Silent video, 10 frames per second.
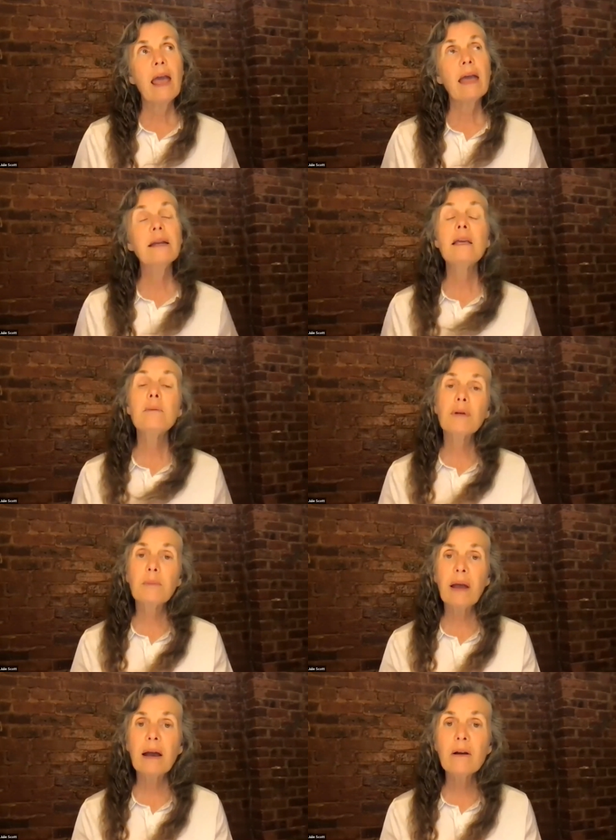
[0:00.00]
And he
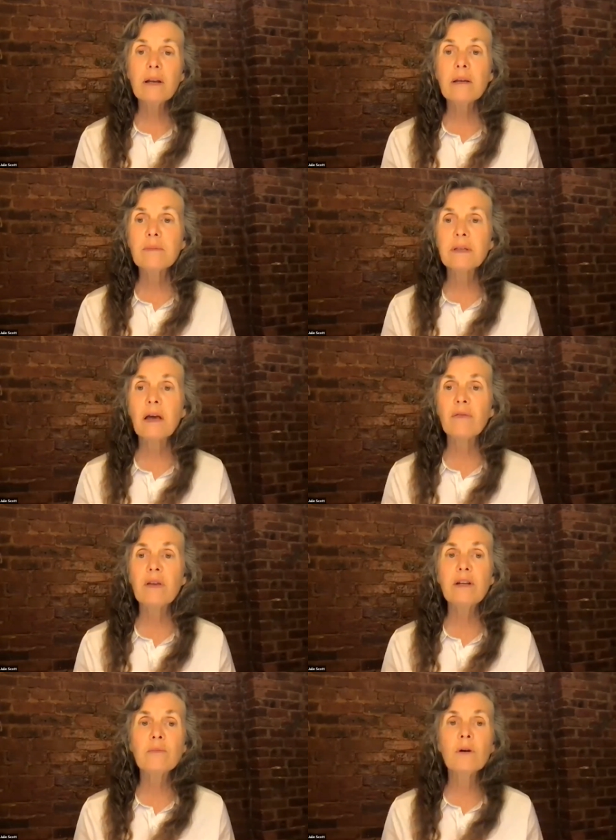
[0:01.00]
prepared himself
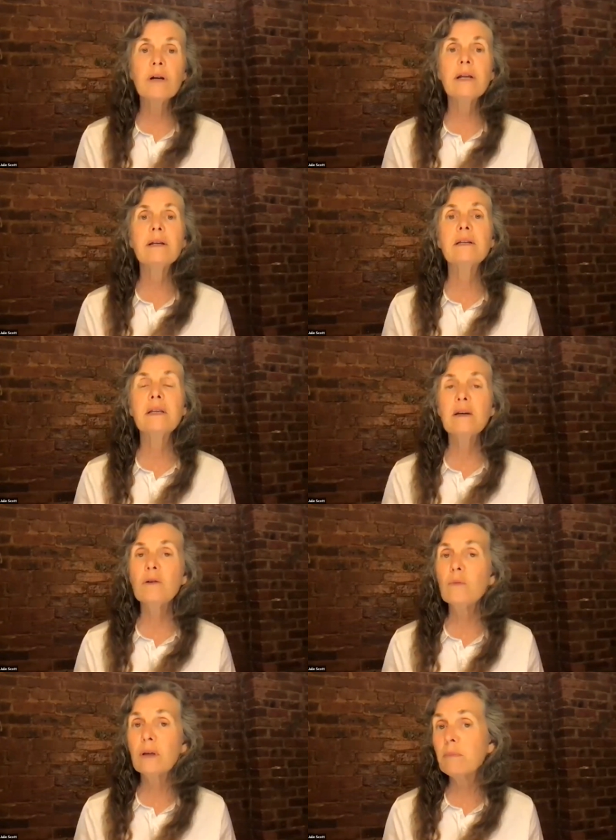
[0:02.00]
each morning to deal
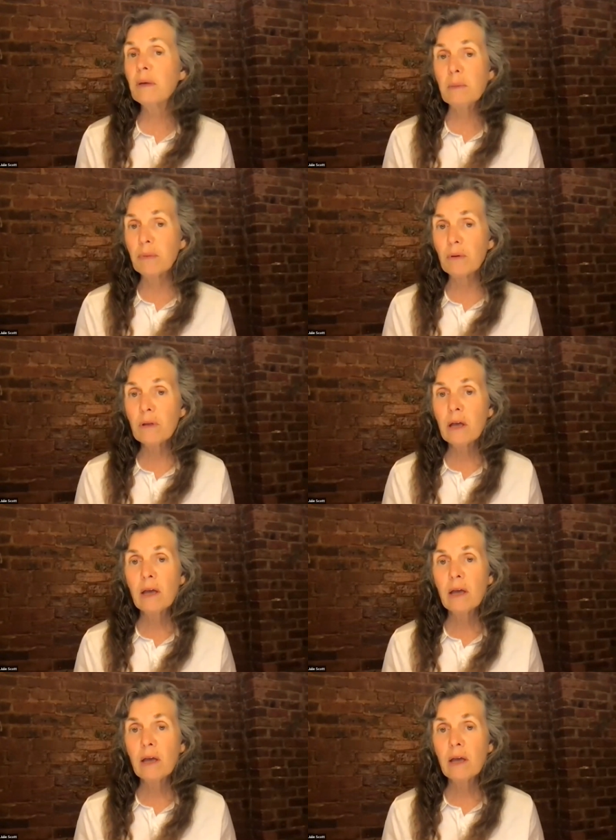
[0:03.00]
with people